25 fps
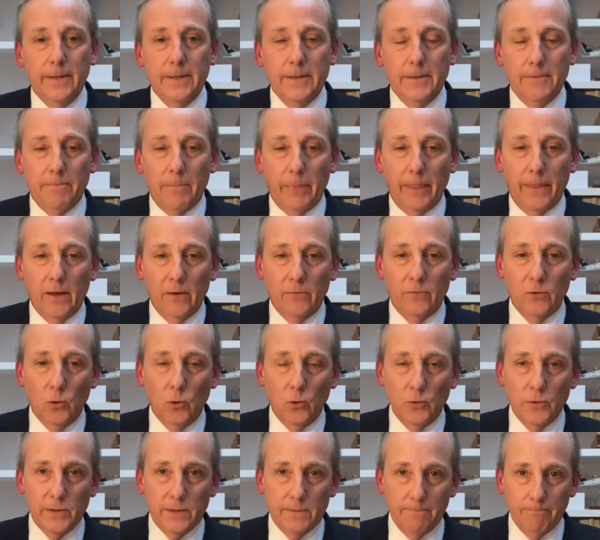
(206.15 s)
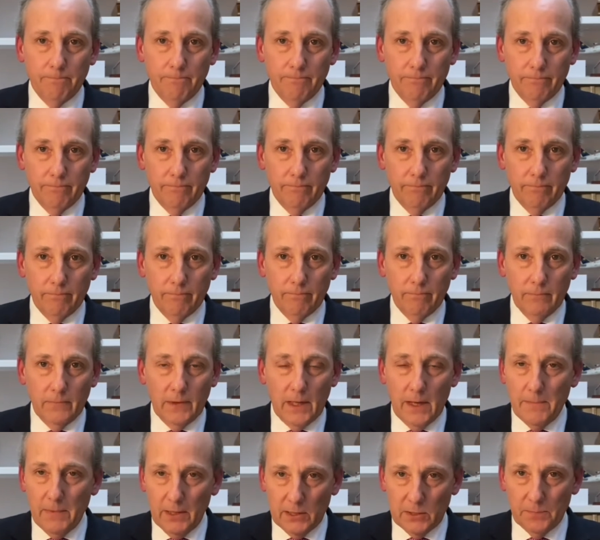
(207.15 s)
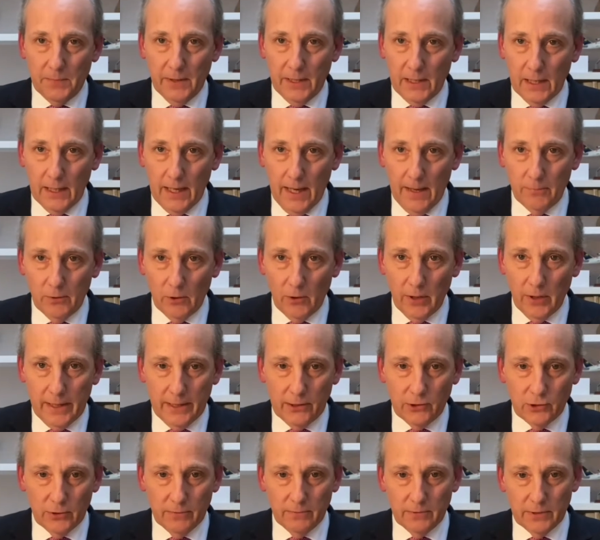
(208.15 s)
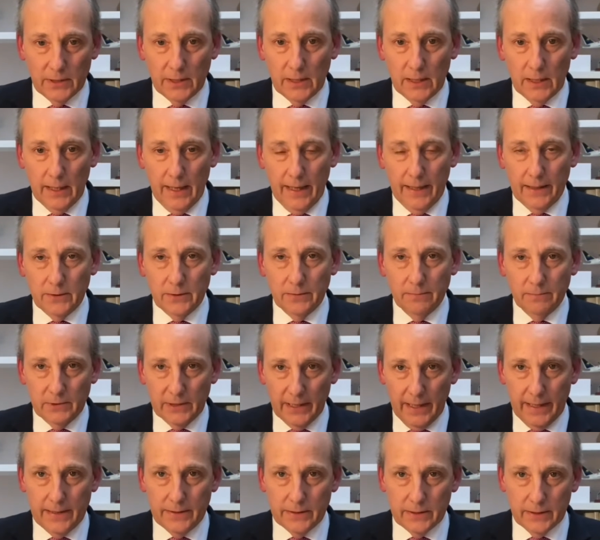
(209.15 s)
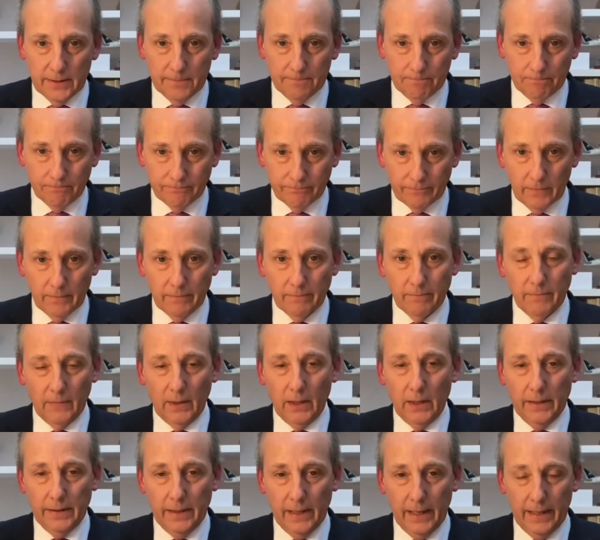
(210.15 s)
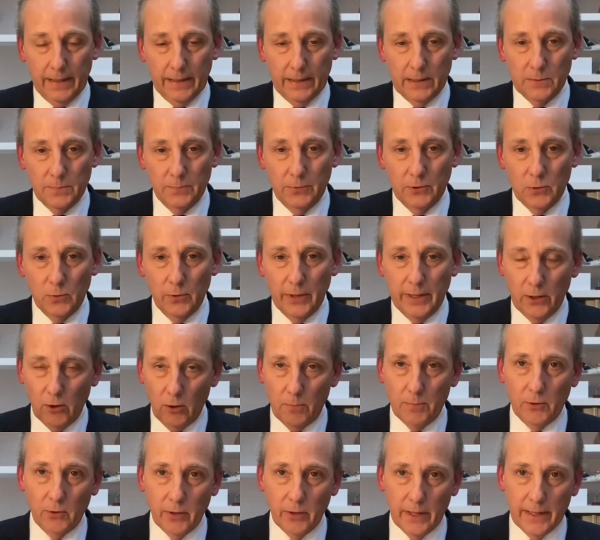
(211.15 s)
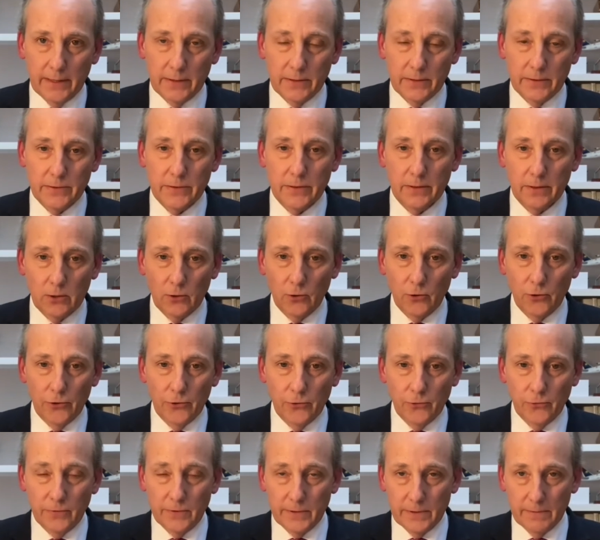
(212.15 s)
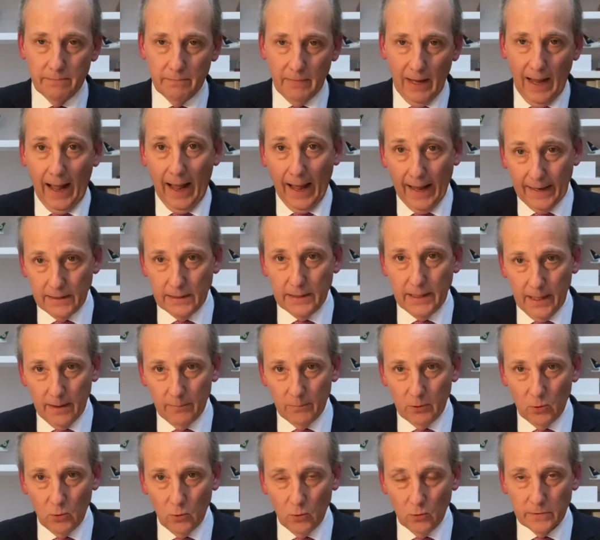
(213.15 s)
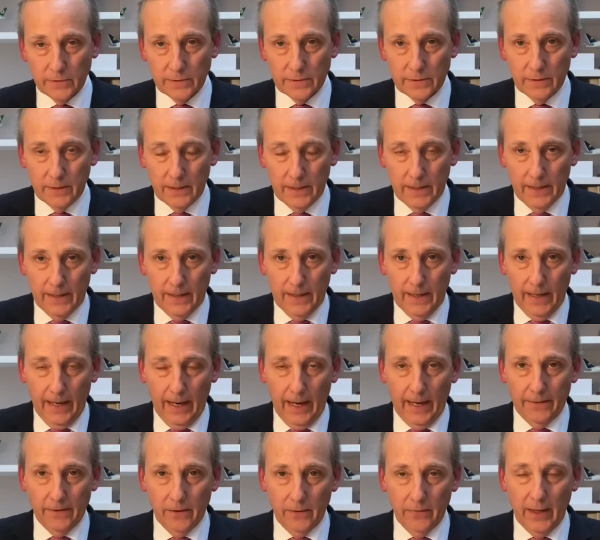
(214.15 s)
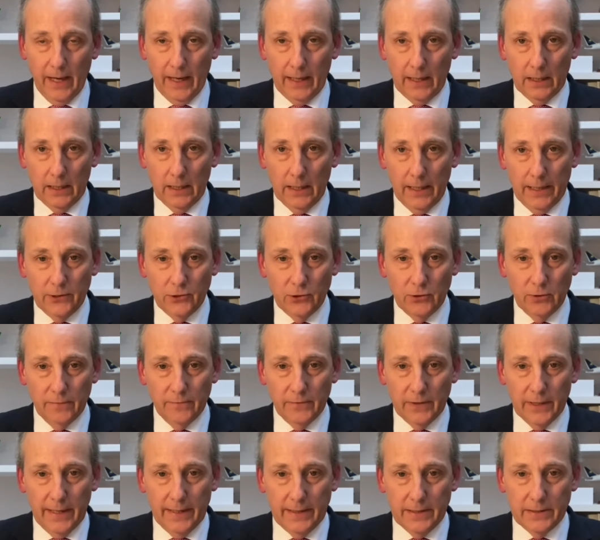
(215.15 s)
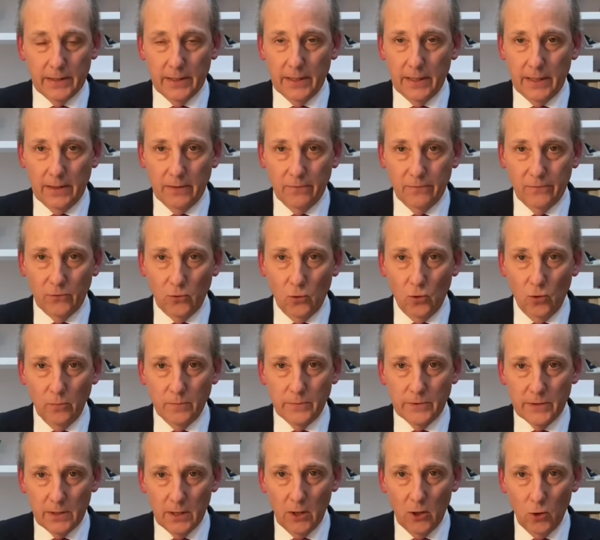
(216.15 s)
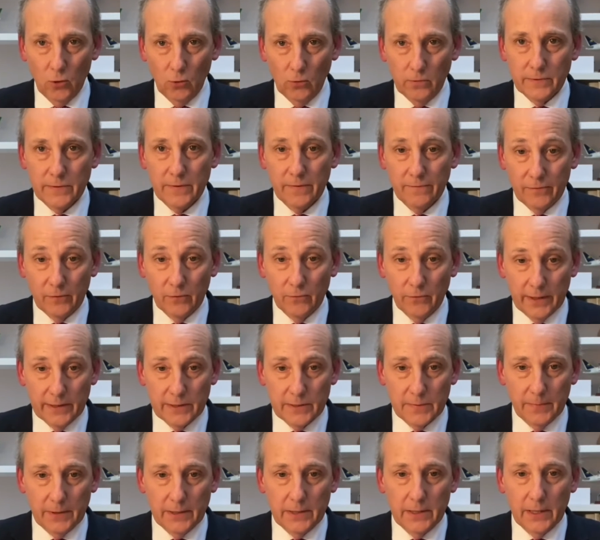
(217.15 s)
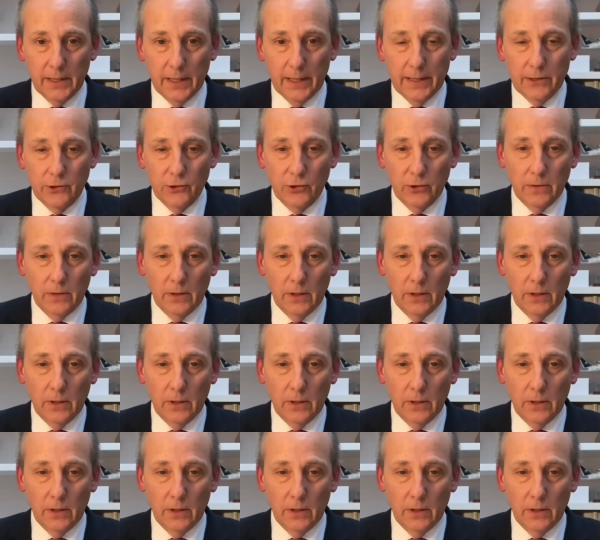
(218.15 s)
Of course, there must be collaboration to collect data, and that is between operators, crews and airports, and that collation of data informs goals for risk mitigation.